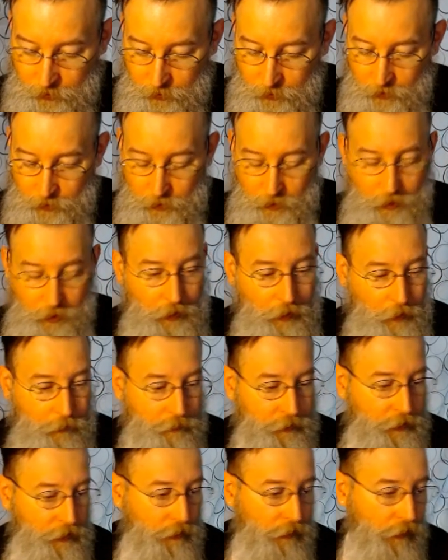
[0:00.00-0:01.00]

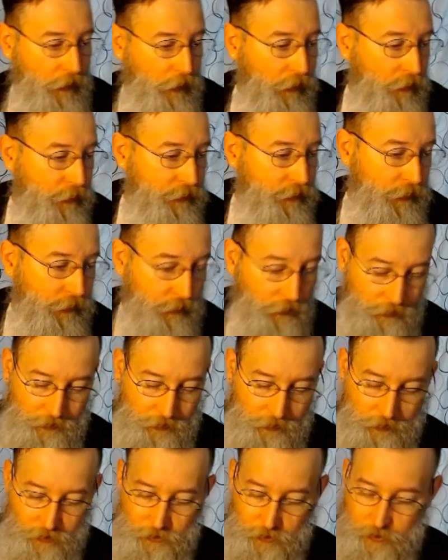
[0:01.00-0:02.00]
The art in it
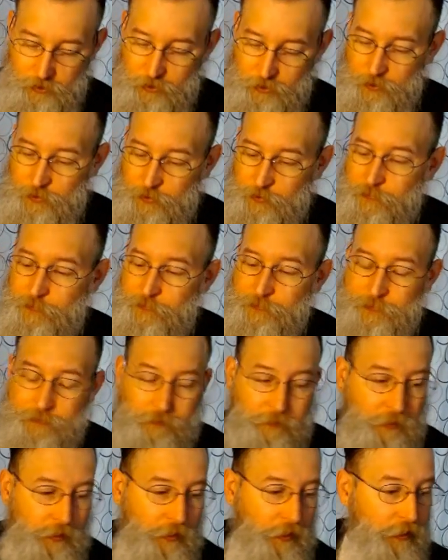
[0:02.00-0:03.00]
is
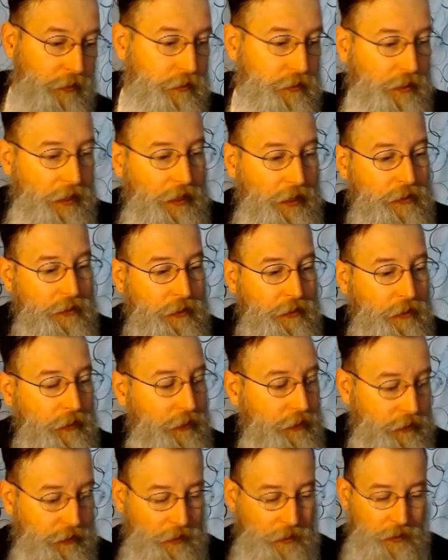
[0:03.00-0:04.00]

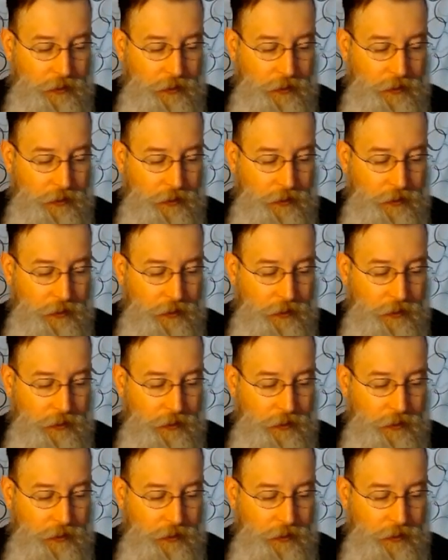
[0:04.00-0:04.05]
excellent.